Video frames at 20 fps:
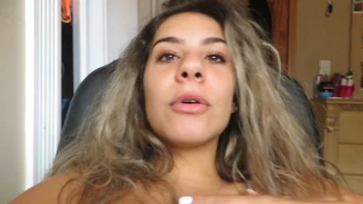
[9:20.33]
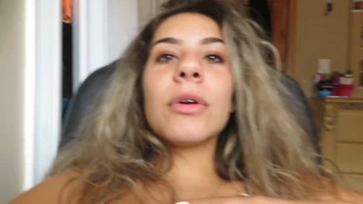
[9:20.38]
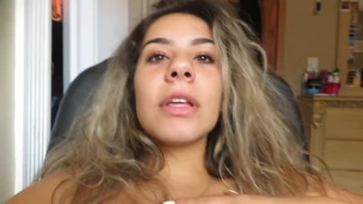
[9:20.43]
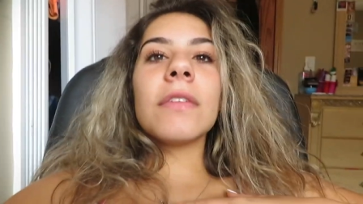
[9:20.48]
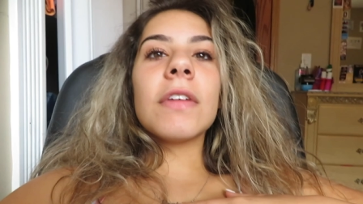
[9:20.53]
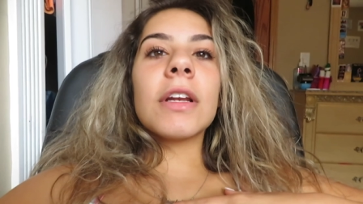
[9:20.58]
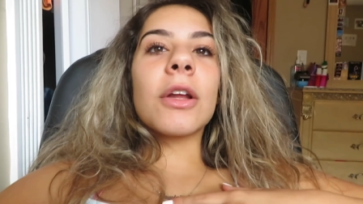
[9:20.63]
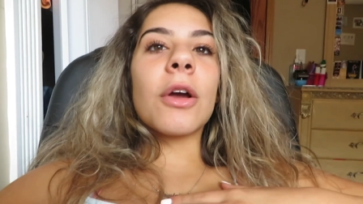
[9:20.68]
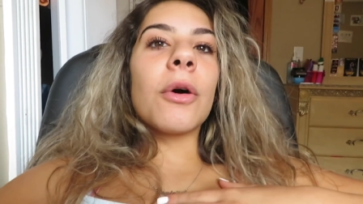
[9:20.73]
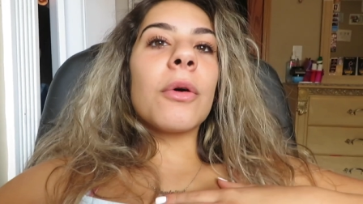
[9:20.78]
don't
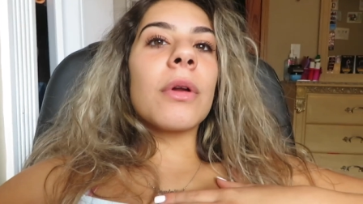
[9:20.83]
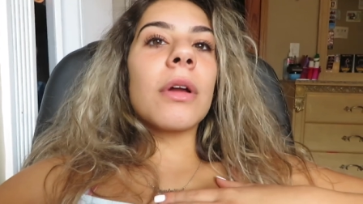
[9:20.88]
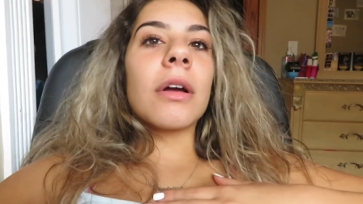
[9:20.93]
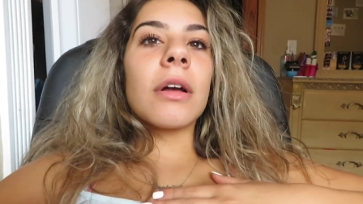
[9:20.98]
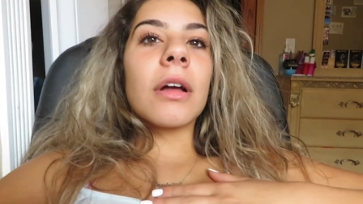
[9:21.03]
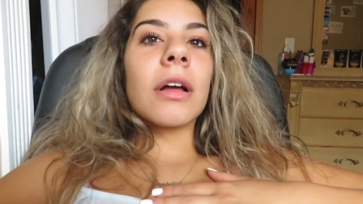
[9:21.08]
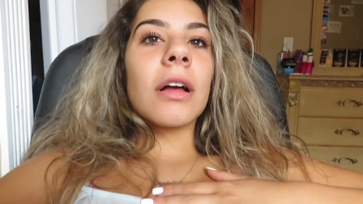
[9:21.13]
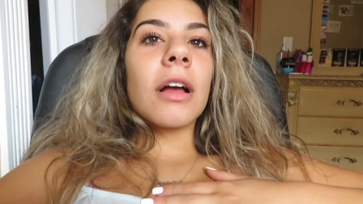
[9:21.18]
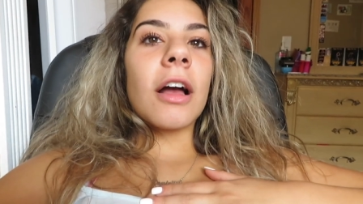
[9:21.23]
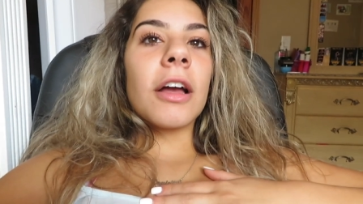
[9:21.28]
even go
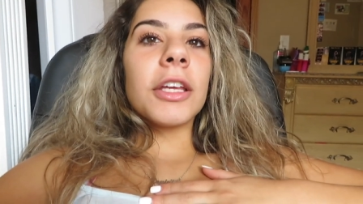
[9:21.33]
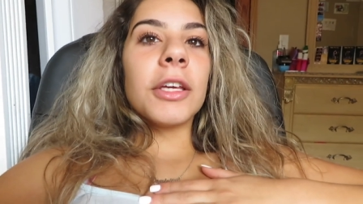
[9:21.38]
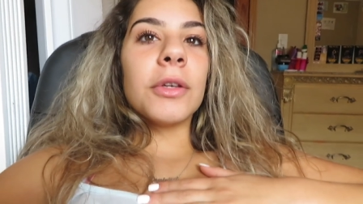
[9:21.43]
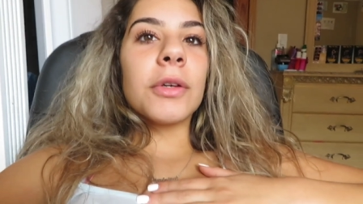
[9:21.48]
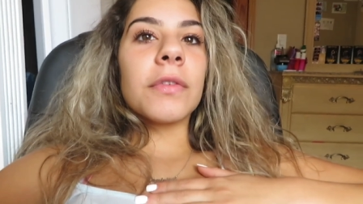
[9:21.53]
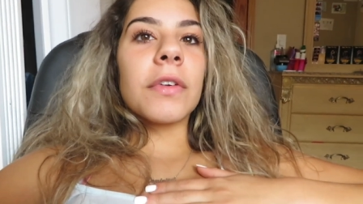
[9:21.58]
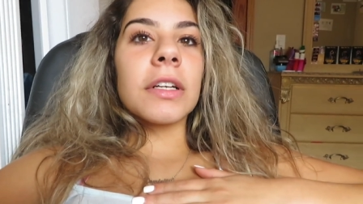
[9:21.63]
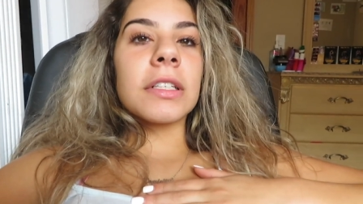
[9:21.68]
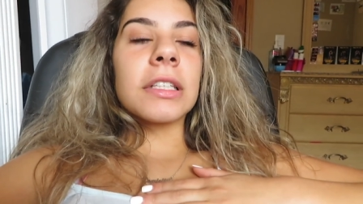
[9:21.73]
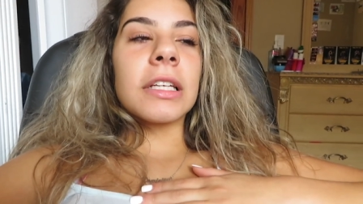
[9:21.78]
to a
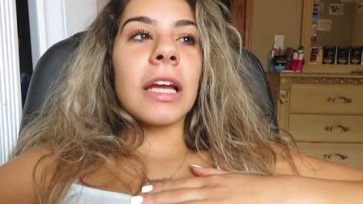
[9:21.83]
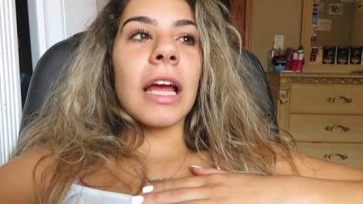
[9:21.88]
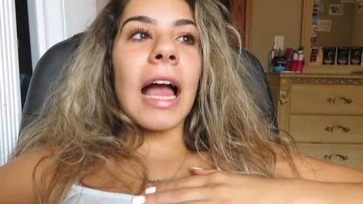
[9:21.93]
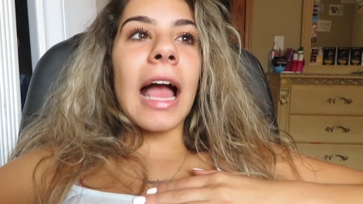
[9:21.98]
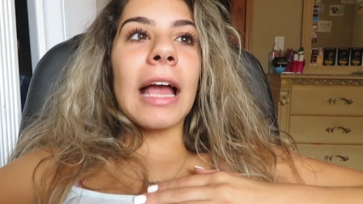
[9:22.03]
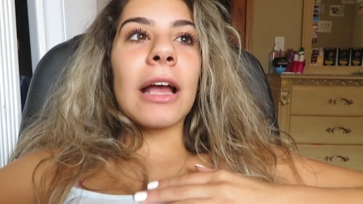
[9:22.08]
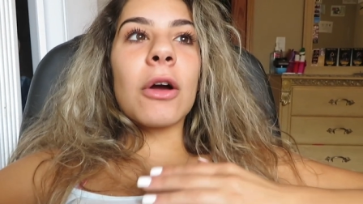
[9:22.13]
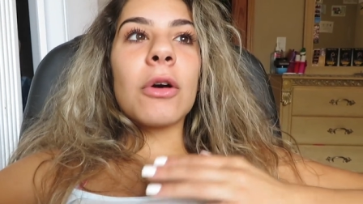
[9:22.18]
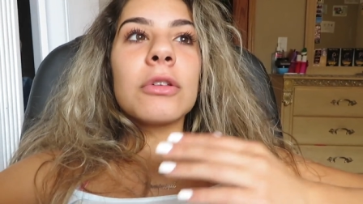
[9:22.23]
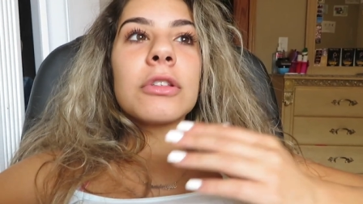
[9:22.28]
university.
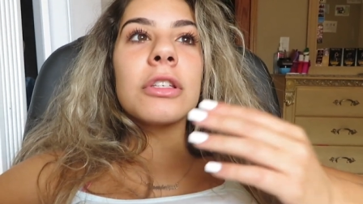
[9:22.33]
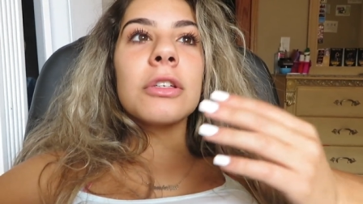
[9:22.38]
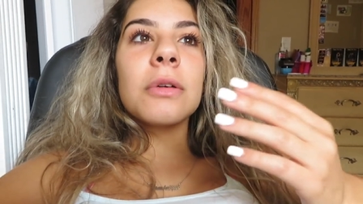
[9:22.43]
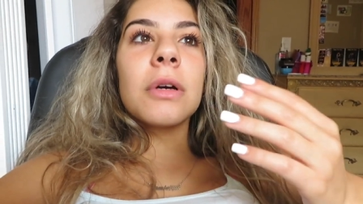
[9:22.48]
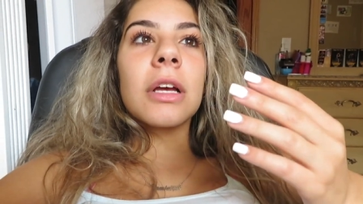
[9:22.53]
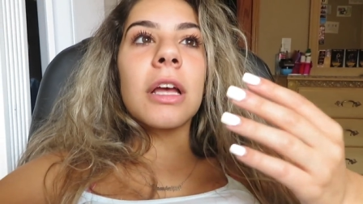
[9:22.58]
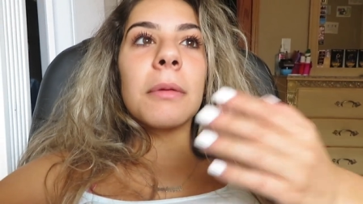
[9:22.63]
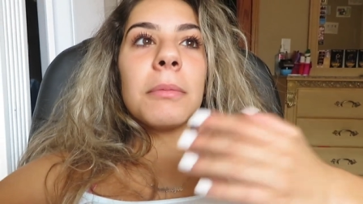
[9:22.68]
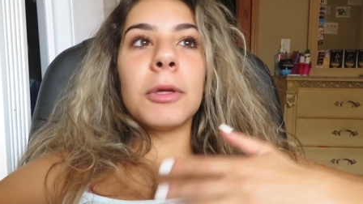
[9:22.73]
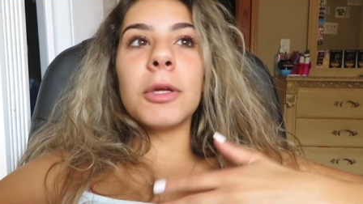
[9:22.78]
I go
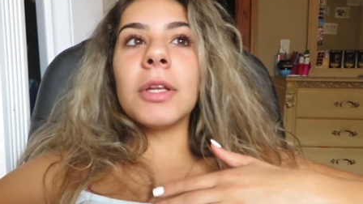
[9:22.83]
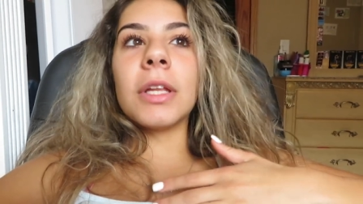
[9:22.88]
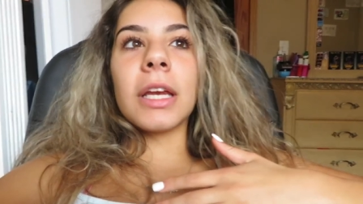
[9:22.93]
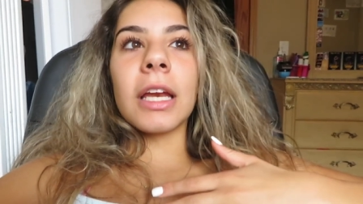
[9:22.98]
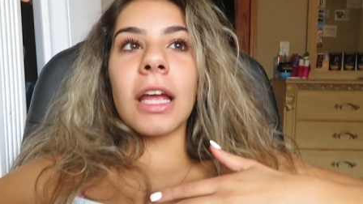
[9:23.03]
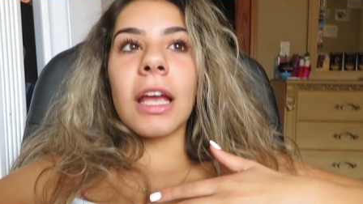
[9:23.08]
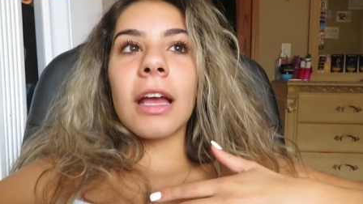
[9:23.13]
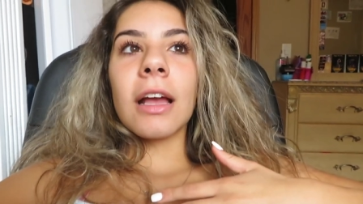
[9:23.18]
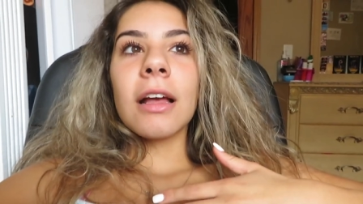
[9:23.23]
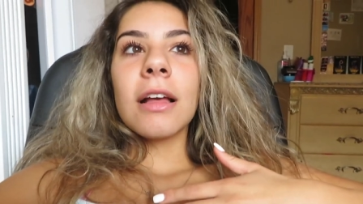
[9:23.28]
to a
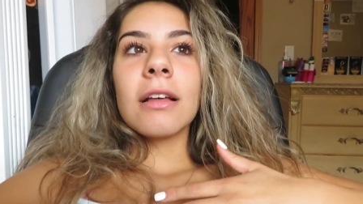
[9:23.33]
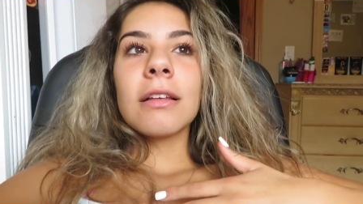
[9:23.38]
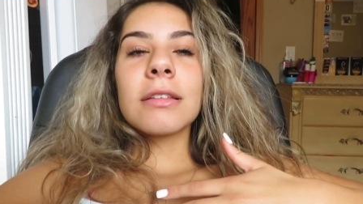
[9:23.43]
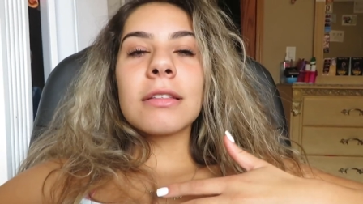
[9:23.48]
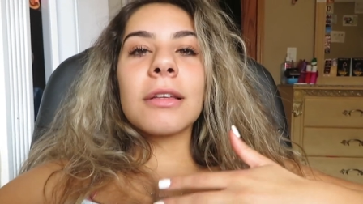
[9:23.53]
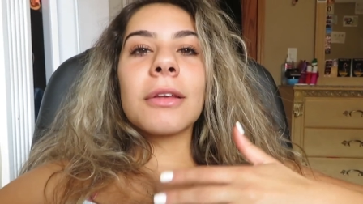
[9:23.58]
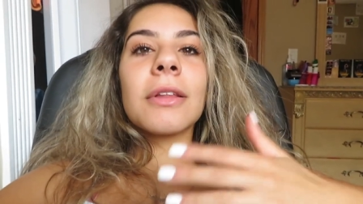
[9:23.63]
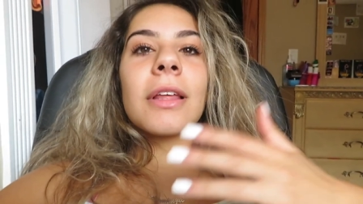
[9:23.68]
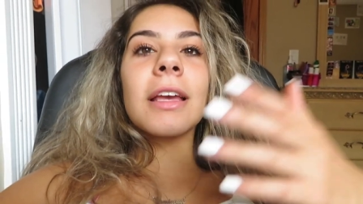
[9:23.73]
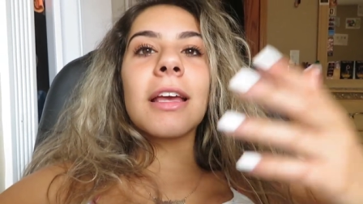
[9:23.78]
community.
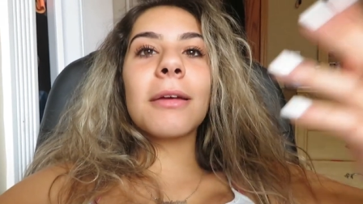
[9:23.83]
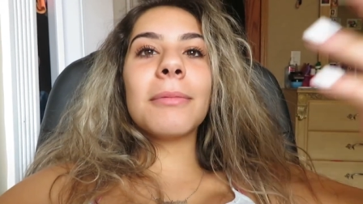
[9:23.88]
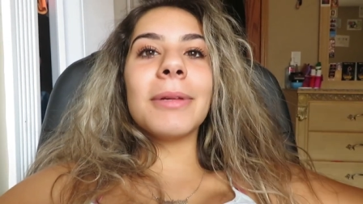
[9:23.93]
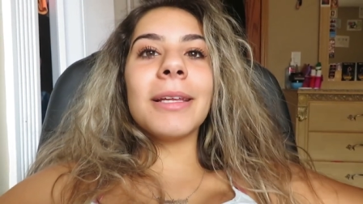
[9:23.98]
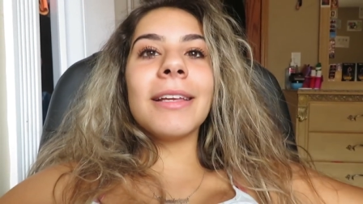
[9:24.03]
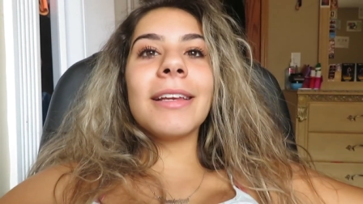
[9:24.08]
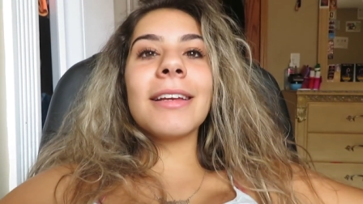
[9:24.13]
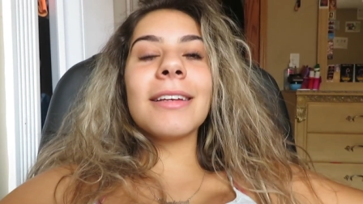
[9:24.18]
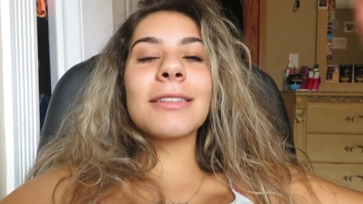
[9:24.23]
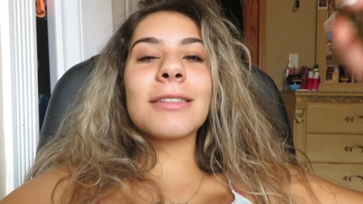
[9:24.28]
So like
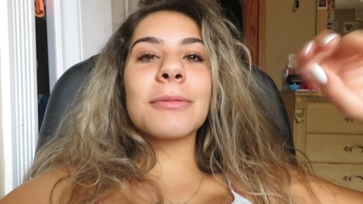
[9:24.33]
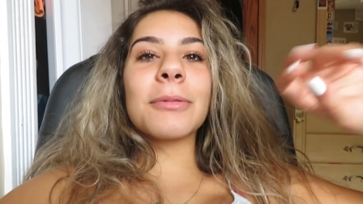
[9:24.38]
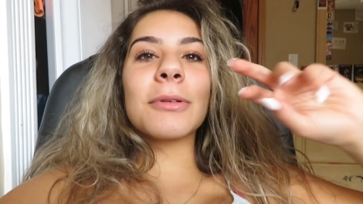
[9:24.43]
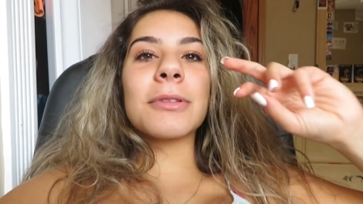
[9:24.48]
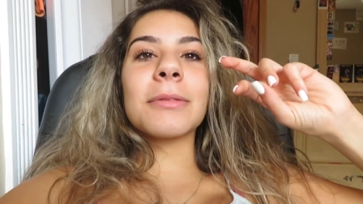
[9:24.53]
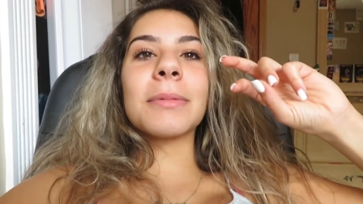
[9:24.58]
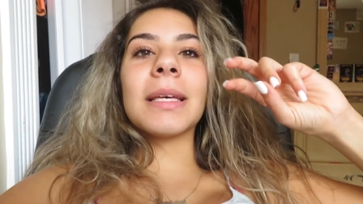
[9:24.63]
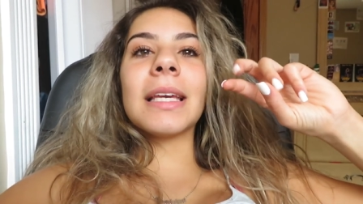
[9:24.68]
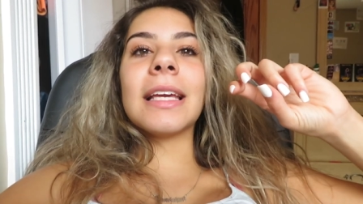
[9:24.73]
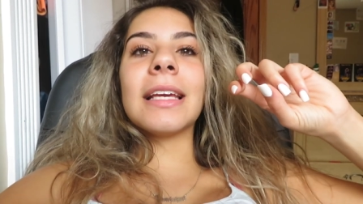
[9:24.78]
community is
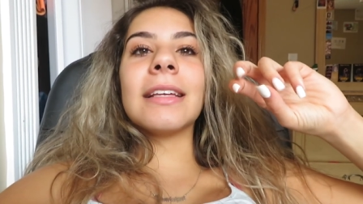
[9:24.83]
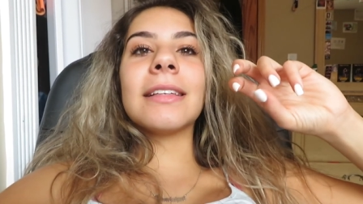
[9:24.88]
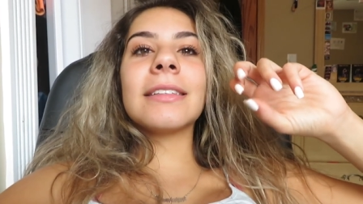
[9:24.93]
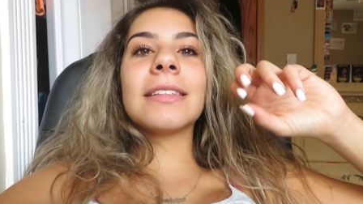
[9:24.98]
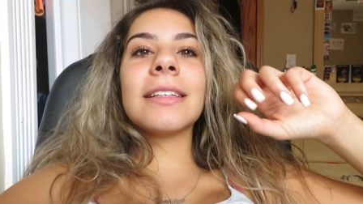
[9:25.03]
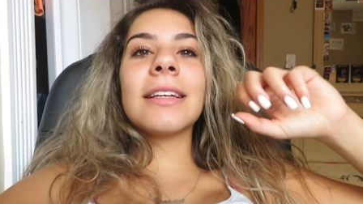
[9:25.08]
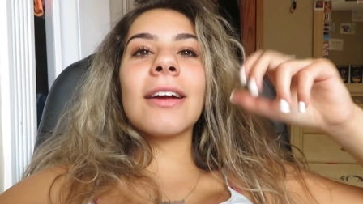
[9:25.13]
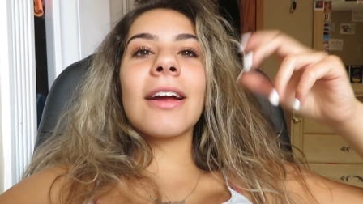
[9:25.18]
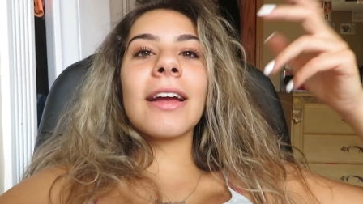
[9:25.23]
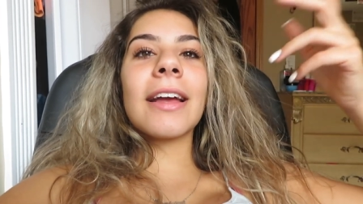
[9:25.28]
supposed to be
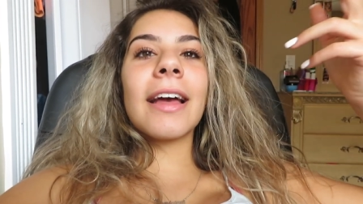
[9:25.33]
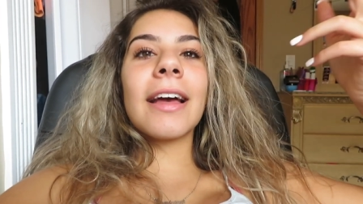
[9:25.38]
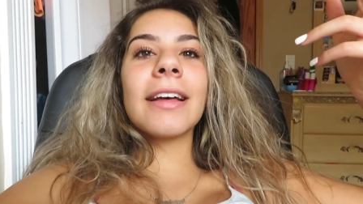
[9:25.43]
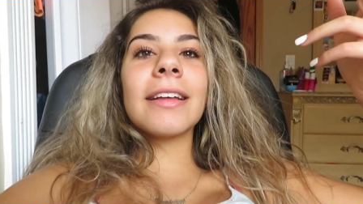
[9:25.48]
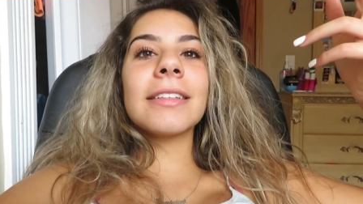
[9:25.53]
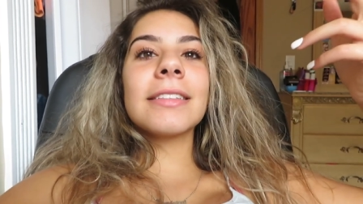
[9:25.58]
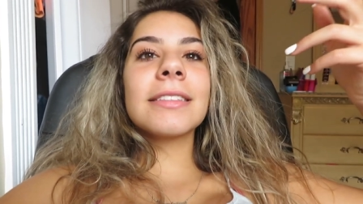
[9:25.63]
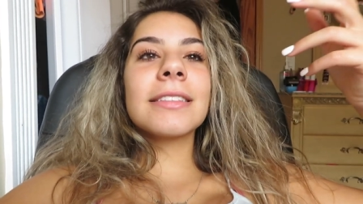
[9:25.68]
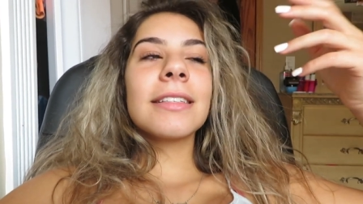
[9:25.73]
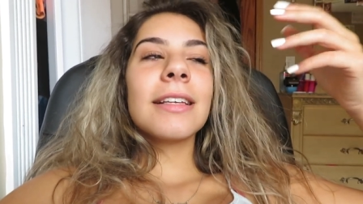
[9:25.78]
easier, I
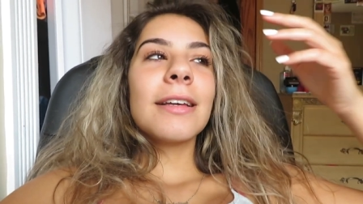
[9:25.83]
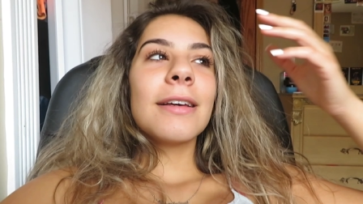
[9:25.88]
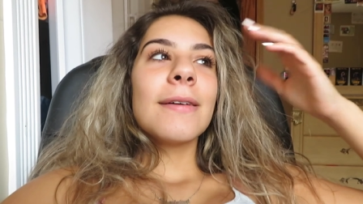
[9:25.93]
guess.